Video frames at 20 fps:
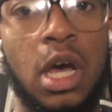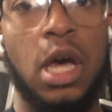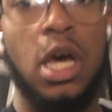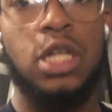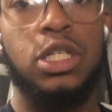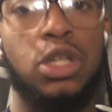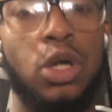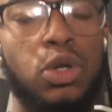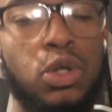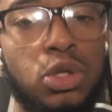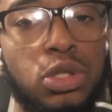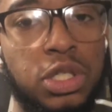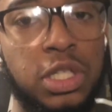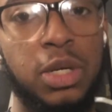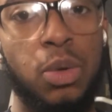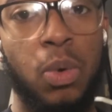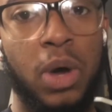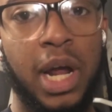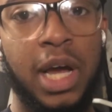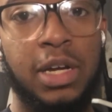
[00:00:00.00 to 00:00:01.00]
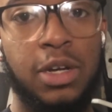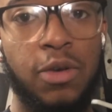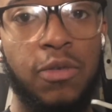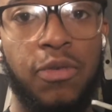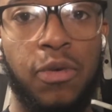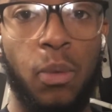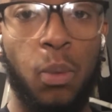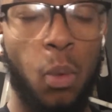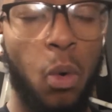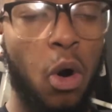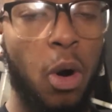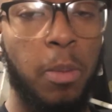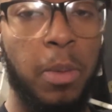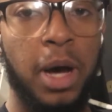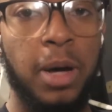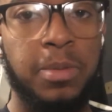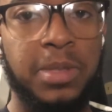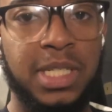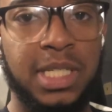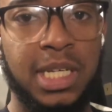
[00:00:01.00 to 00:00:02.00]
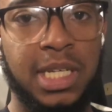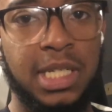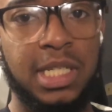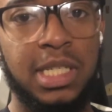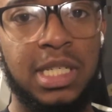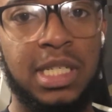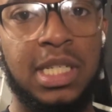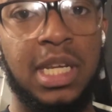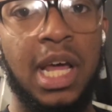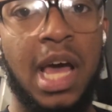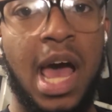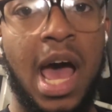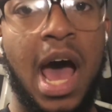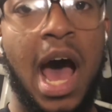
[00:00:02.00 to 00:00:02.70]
So usually what I do for warm-ups is